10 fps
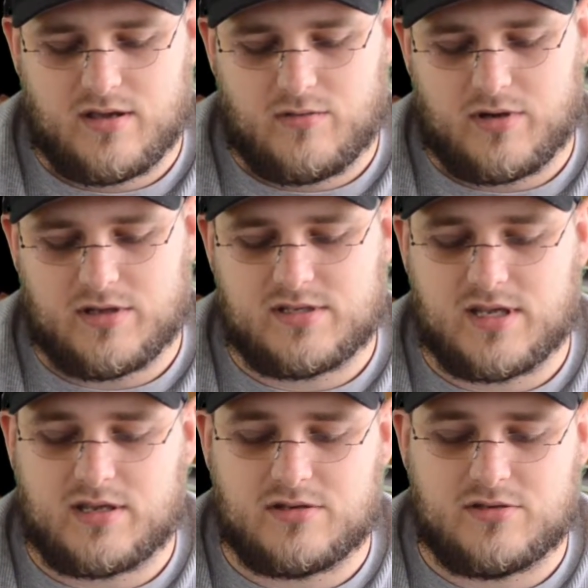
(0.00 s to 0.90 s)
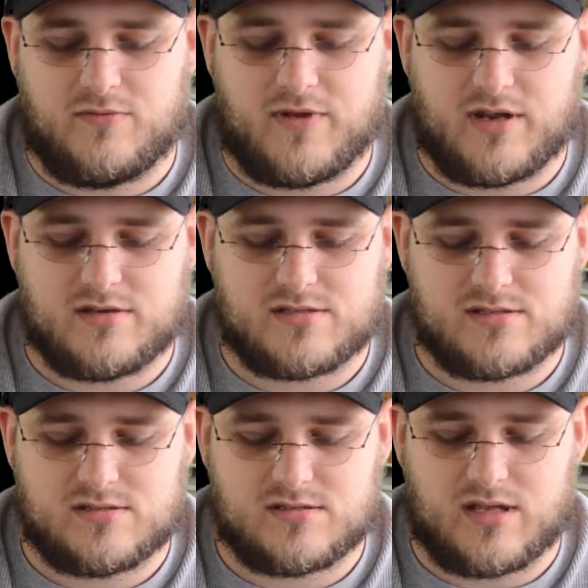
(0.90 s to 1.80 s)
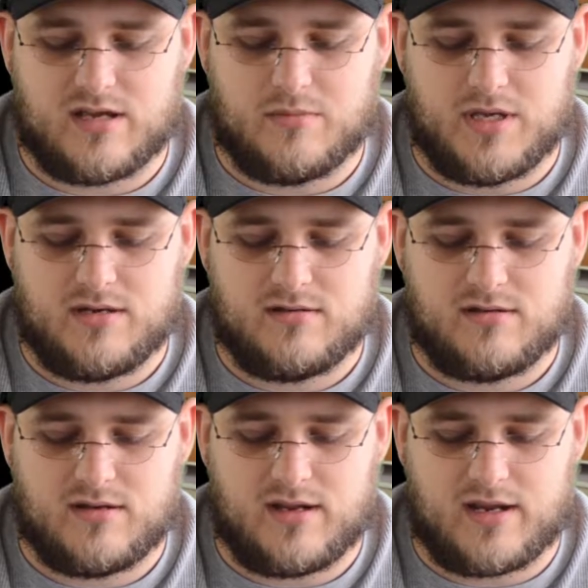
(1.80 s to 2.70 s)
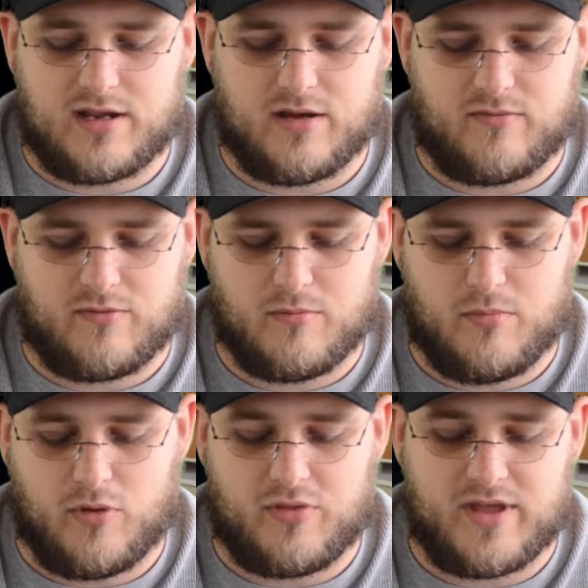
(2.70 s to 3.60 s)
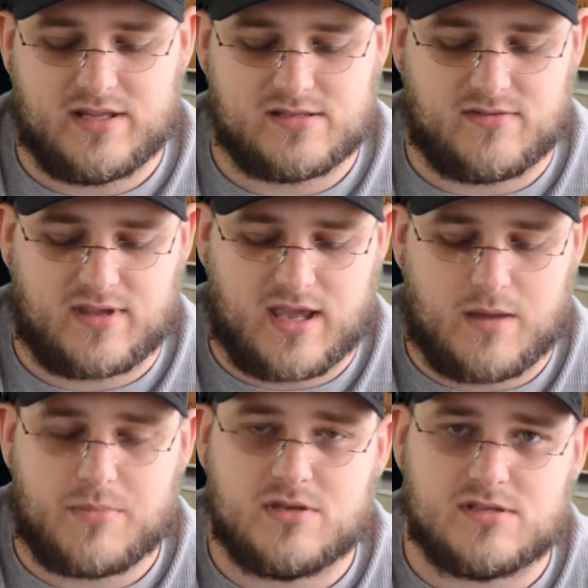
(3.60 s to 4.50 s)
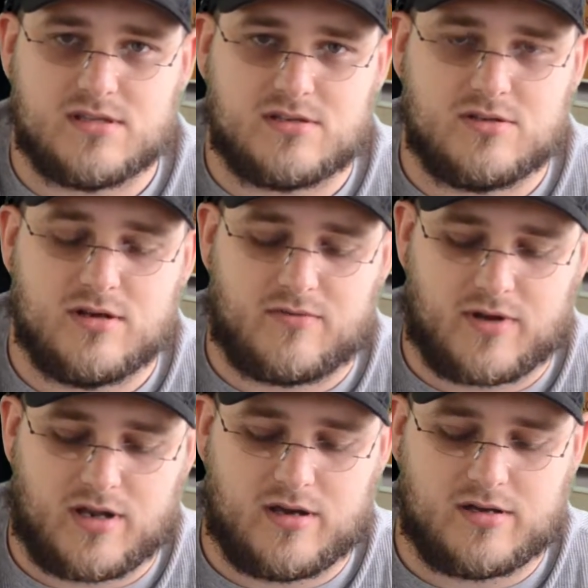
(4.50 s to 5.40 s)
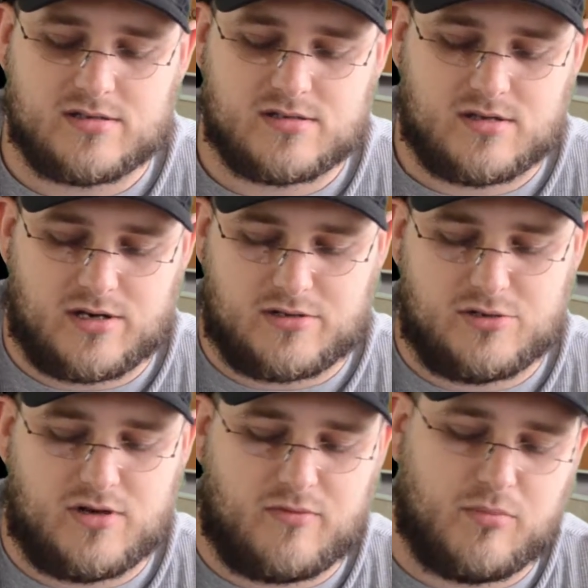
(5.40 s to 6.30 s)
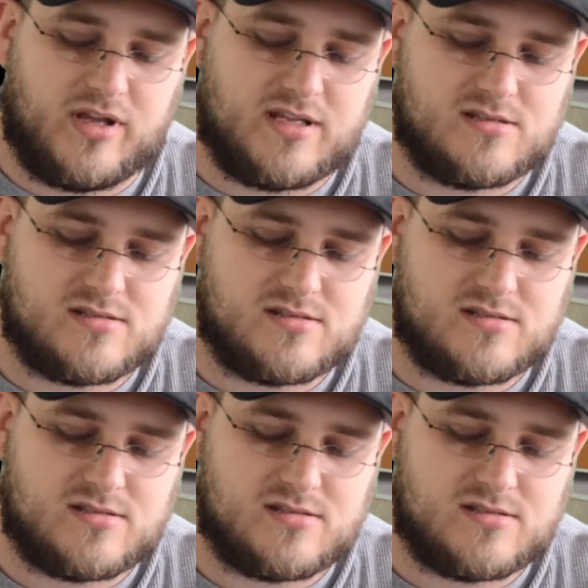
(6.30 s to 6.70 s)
where you take your 2 fingers, slide them in, and cut from both ends of the cap using the 2 different cutters, or 2 different blades.